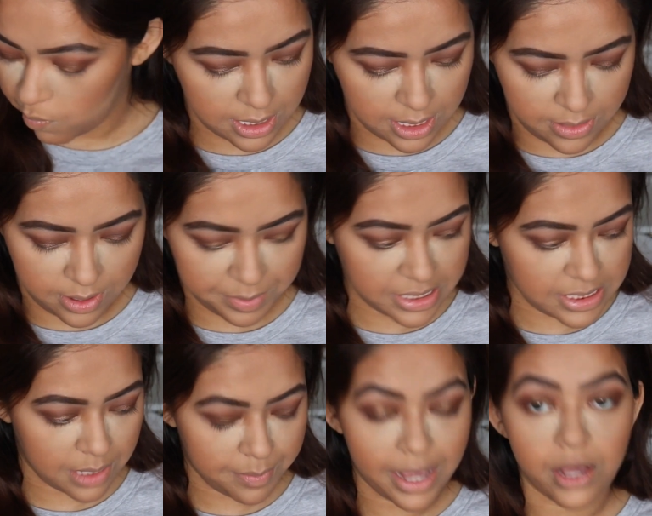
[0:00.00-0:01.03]
And then I'm going
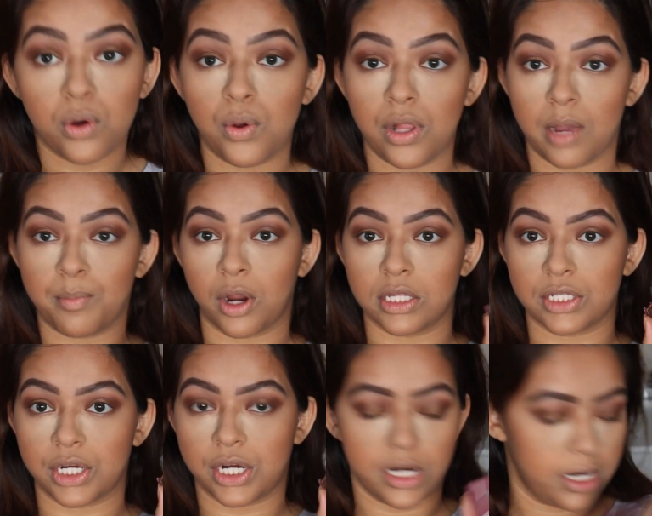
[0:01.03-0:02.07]
to take my Huda
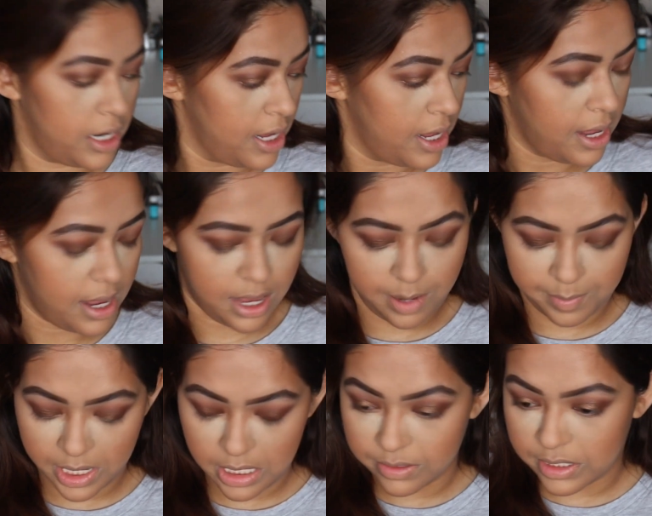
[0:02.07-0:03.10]
bronzer, and
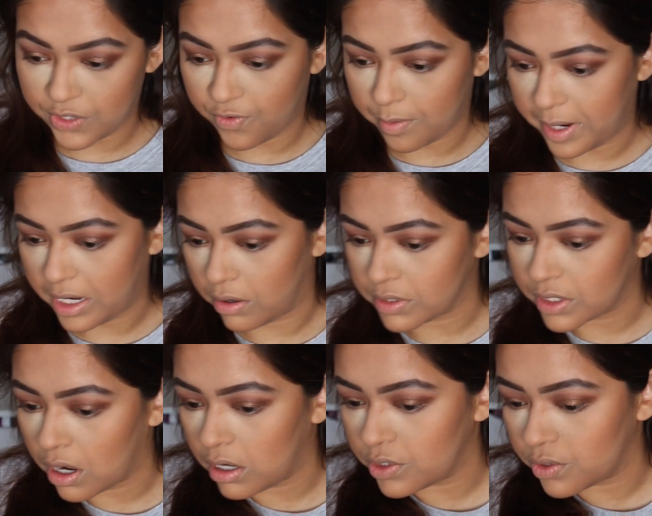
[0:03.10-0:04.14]
I'm going to use this for my
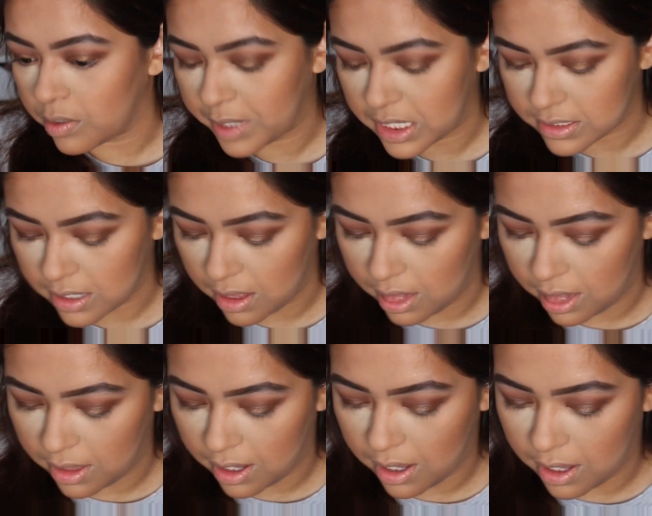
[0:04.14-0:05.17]
nose contour because I
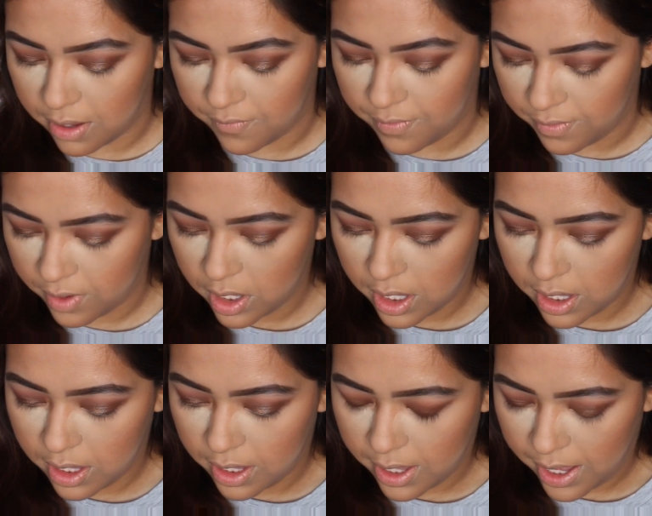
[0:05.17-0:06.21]
love
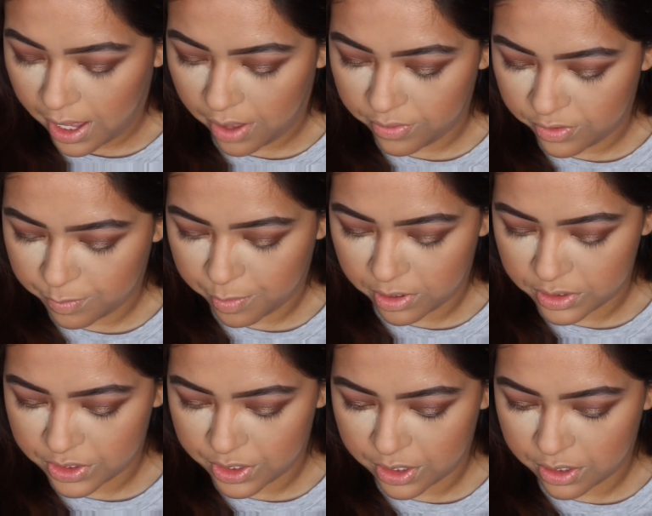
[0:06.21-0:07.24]
how this
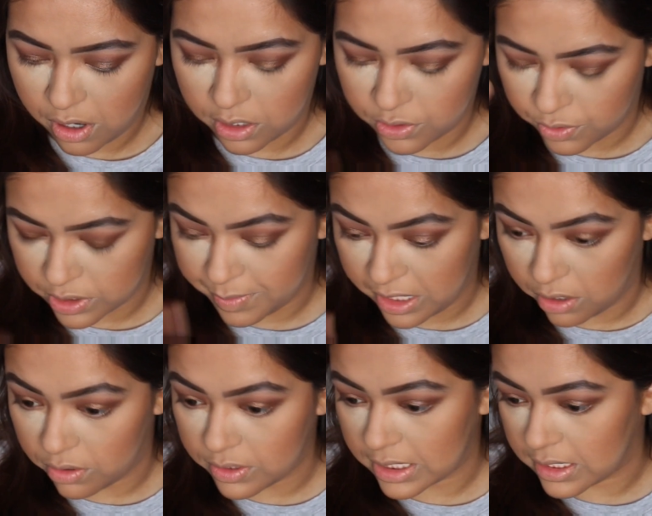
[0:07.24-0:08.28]
bronzer contours my
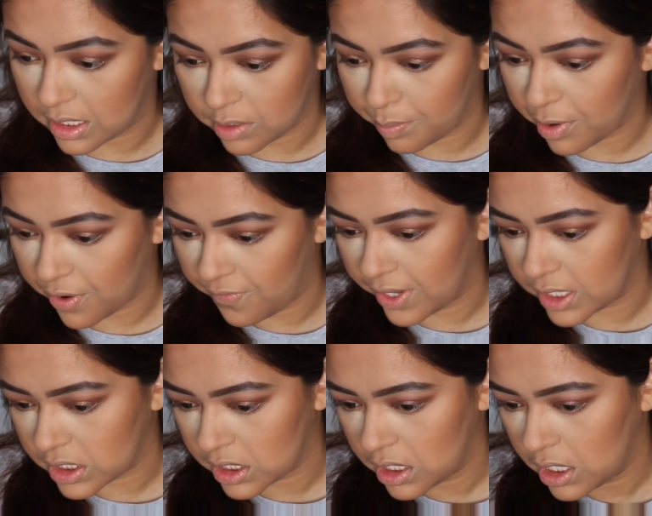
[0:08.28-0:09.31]
nose. It's like the
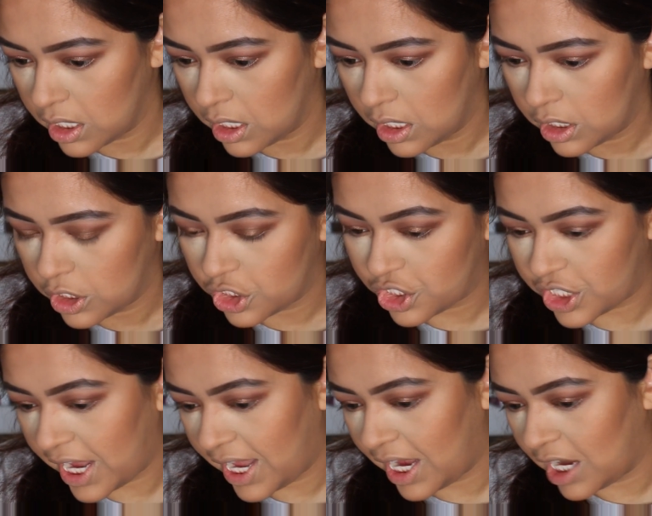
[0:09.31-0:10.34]
perfect
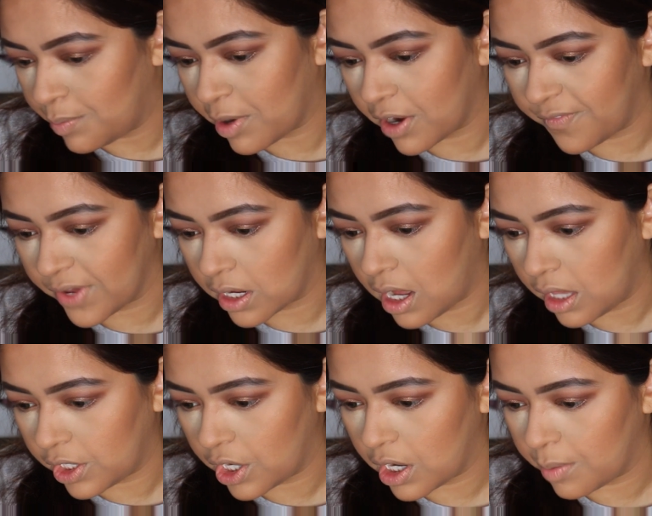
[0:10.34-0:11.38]
shade, perfect
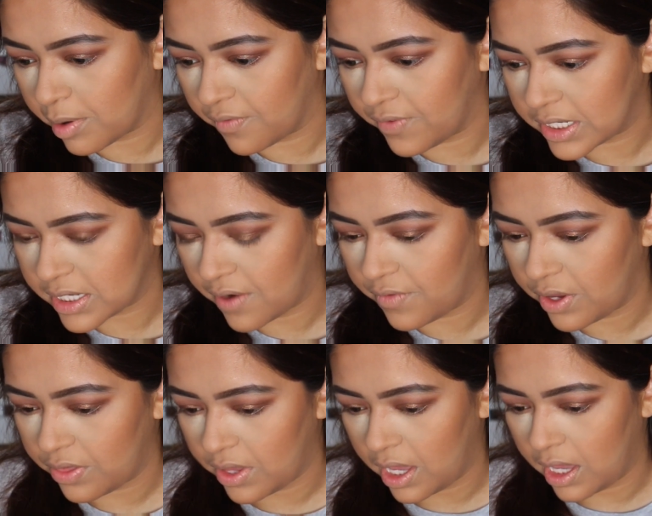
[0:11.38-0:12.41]
color, perfect
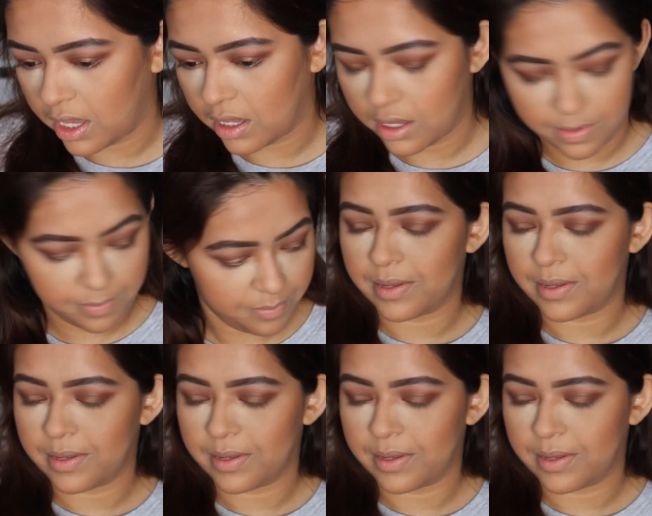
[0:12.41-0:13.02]
everything.